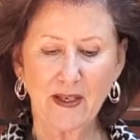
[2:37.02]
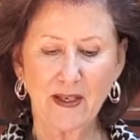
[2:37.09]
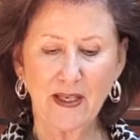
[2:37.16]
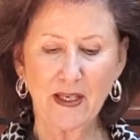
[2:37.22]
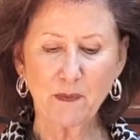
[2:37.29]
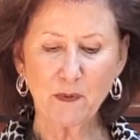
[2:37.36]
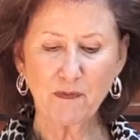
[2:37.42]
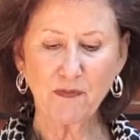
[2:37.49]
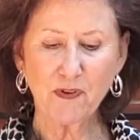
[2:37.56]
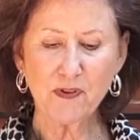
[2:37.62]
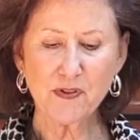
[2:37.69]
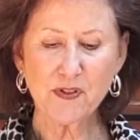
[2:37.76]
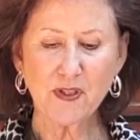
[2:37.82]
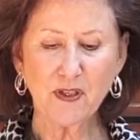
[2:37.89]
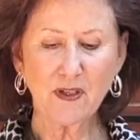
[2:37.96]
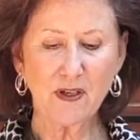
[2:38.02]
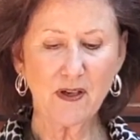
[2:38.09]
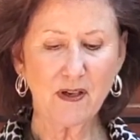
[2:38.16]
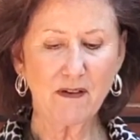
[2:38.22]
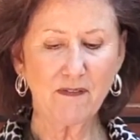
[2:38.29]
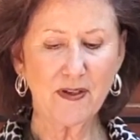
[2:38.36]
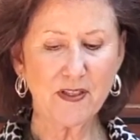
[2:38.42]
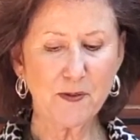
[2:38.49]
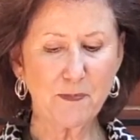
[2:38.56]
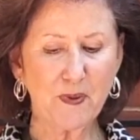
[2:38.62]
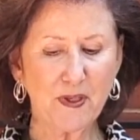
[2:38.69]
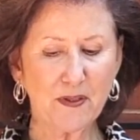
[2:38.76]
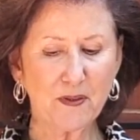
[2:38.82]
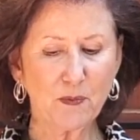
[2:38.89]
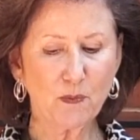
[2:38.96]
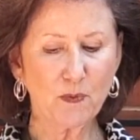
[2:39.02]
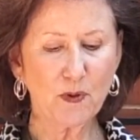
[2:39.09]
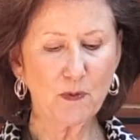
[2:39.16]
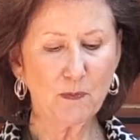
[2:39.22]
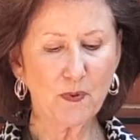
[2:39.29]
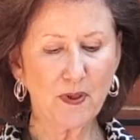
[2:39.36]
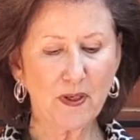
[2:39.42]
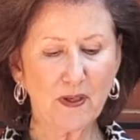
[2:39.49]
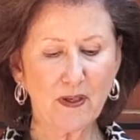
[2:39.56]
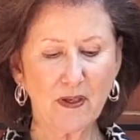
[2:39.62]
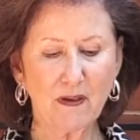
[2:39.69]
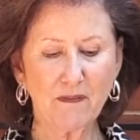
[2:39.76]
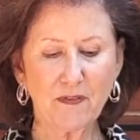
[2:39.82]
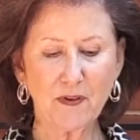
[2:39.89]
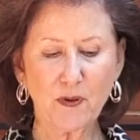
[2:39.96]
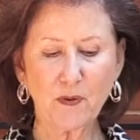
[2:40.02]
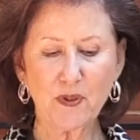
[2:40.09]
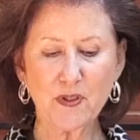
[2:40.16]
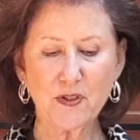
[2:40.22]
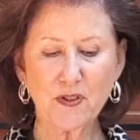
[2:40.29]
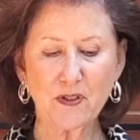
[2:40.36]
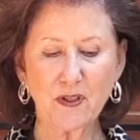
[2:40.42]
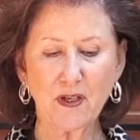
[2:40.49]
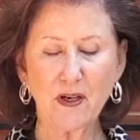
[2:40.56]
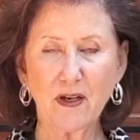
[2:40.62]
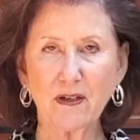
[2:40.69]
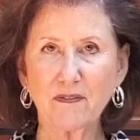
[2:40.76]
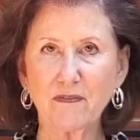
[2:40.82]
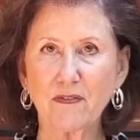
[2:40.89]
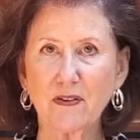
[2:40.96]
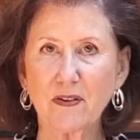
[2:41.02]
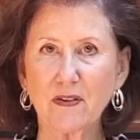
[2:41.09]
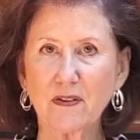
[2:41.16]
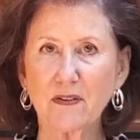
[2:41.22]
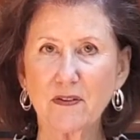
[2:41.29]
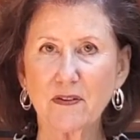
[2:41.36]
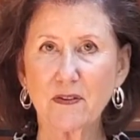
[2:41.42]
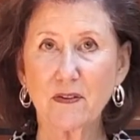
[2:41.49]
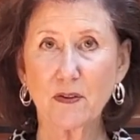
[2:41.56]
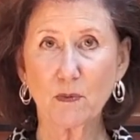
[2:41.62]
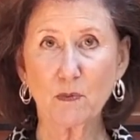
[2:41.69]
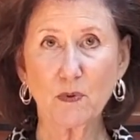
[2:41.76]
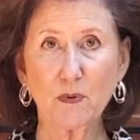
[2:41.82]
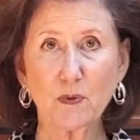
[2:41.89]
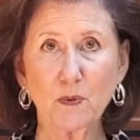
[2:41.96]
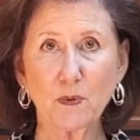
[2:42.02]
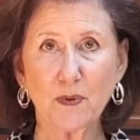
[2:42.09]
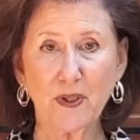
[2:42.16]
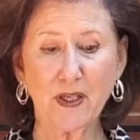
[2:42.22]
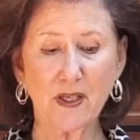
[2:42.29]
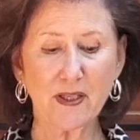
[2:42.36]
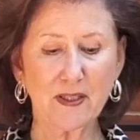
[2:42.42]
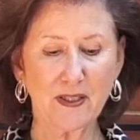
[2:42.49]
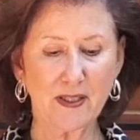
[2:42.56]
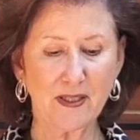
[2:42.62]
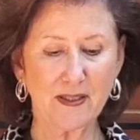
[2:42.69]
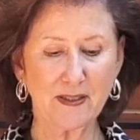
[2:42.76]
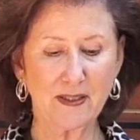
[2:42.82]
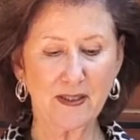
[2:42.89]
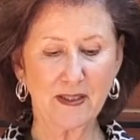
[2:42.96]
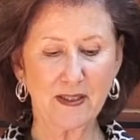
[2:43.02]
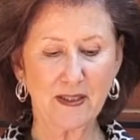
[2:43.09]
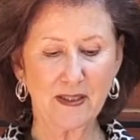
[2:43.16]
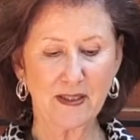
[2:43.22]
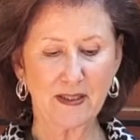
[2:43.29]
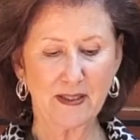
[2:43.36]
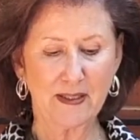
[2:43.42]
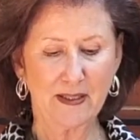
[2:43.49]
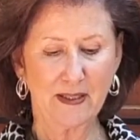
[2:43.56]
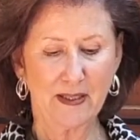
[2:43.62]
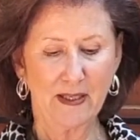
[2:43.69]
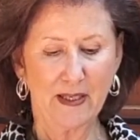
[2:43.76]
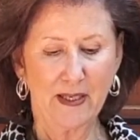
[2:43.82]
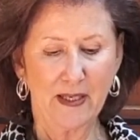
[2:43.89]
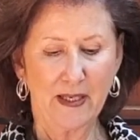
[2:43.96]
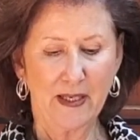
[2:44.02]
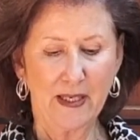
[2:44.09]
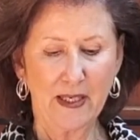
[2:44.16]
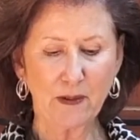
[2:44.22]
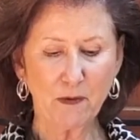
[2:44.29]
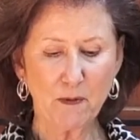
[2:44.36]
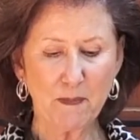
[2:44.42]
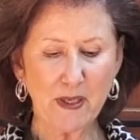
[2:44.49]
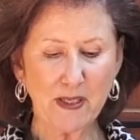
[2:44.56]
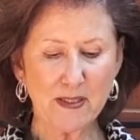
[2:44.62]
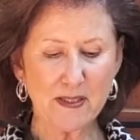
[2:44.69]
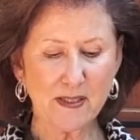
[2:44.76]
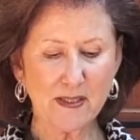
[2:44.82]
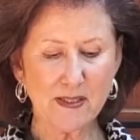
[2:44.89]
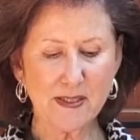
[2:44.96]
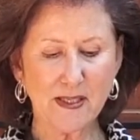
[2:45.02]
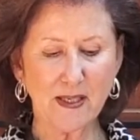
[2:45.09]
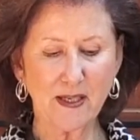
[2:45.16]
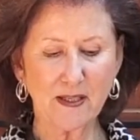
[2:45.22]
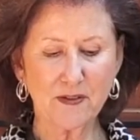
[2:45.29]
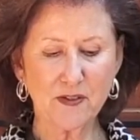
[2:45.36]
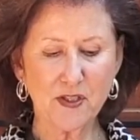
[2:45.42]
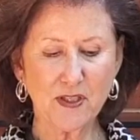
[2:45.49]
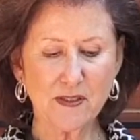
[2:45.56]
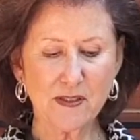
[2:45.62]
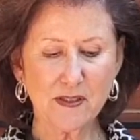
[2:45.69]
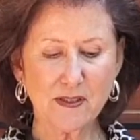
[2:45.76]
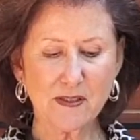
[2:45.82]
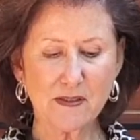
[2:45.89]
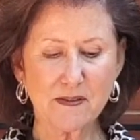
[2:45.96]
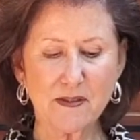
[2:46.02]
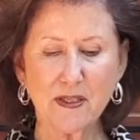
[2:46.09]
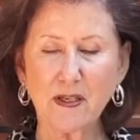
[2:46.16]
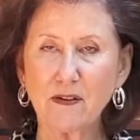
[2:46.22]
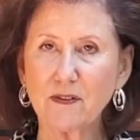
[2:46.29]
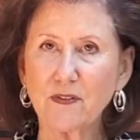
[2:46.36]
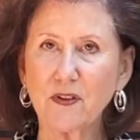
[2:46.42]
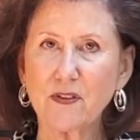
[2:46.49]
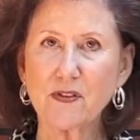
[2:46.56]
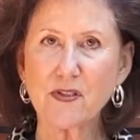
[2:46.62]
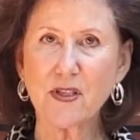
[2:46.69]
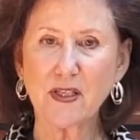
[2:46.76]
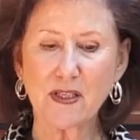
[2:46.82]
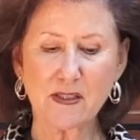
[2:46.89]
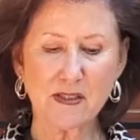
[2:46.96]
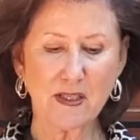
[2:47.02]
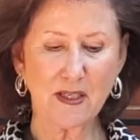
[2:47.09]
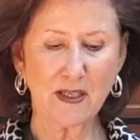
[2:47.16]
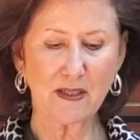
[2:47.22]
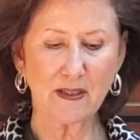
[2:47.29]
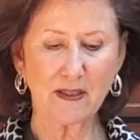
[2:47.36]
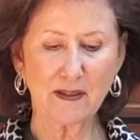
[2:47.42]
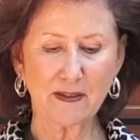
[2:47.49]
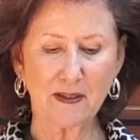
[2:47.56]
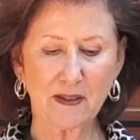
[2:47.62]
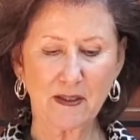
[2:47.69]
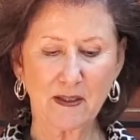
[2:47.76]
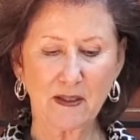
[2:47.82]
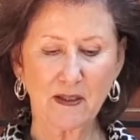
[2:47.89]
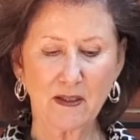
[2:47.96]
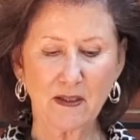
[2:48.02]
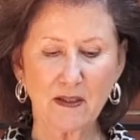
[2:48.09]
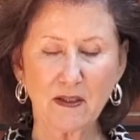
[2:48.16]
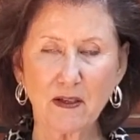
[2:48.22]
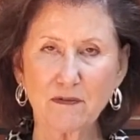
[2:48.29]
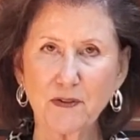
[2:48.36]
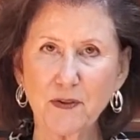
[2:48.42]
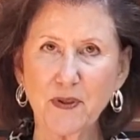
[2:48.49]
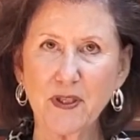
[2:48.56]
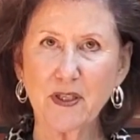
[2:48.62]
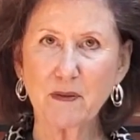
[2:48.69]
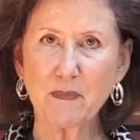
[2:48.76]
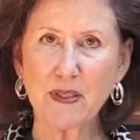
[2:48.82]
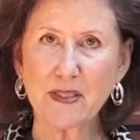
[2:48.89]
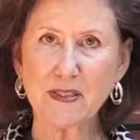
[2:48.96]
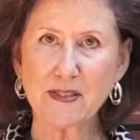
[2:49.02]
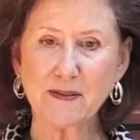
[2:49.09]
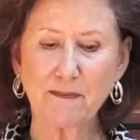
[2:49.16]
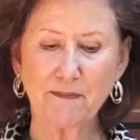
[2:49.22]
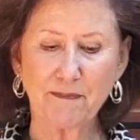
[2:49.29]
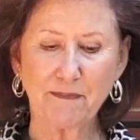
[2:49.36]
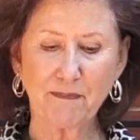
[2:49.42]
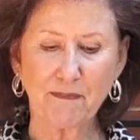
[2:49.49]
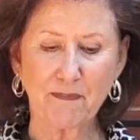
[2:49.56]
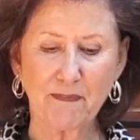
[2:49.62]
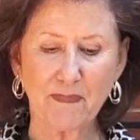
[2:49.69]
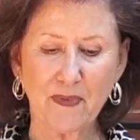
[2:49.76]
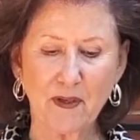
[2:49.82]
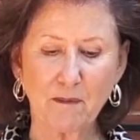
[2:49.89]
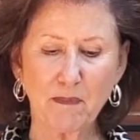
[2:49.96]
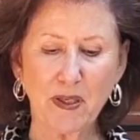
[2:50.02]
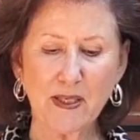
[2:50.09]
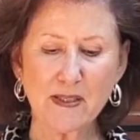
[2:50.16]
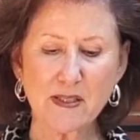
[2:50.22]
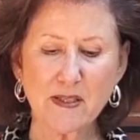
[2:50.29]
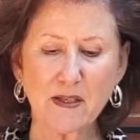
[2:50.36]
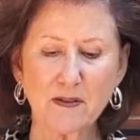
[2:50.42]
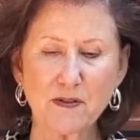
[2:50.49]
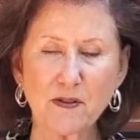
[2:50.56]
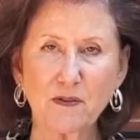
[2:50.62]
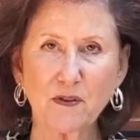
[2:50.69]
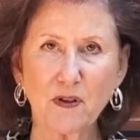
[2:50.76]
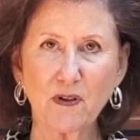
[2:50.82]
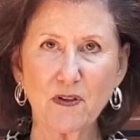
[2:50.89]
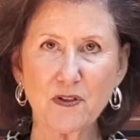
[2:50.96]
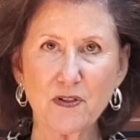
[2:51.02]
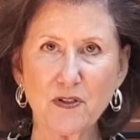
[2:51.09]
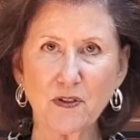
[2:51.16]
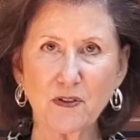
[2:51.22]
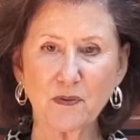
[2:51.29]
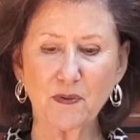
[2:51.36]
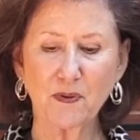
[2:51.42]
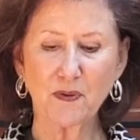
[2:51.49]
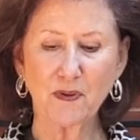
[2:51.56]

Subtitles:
He refers to love as being the rubric of the Christian life, the rule, the guideline. He reminds us that Jesus tells us things like, "Love your enemies, bless those who curse you,